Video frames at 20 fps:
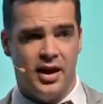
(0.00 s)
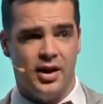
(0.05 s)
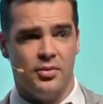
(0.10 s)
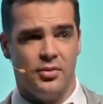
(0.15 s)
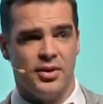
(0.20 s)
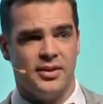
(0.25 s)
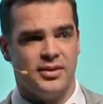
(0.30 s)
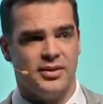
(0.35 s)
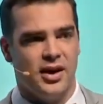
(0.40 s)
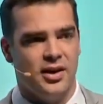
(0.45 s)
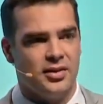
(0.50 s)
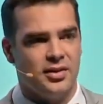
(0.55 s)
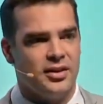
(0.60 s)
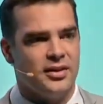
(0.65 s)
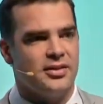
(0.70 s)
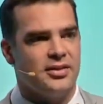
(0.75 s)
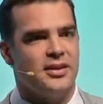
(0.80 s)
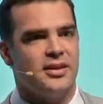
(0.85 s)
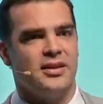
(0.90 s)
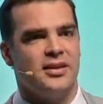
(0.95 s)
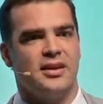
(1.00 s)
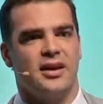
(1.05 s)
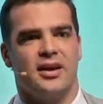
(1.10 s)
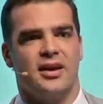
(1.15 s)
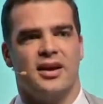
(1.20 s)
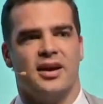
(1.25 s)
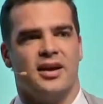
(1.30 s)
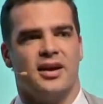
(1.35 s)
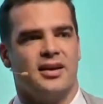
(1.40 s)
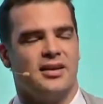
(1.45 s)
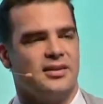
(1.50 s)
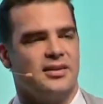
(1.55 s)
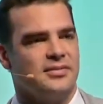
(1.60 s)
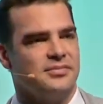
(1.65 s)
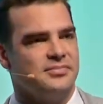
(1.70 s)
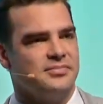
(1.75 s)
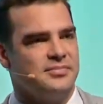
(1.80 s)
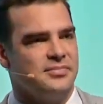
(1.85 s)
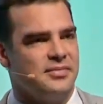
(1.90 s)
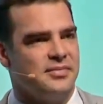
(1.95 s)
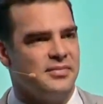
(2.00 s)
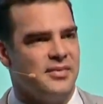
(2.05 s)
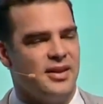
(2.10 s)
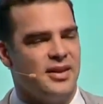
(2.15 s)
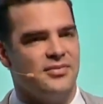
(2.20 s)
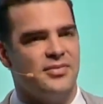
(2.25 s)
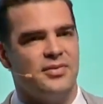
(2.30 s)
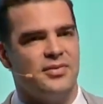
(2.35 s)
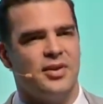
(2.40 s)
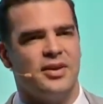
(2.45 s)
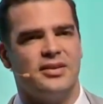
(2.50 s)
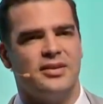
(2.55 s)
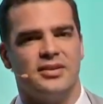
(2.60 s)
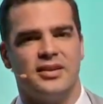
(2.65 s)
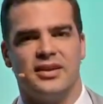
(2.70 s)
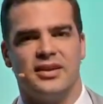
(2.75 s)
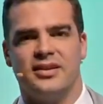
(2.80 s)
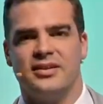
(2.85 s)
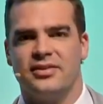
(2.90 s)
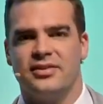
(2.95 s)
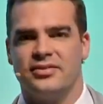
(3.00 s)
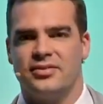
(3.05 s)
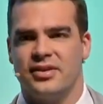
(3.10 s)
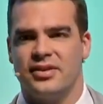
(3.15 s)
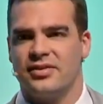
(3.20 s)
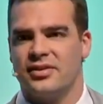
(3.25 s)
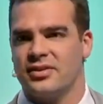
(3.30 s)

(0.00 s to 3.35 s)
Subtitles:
We target the influential industries,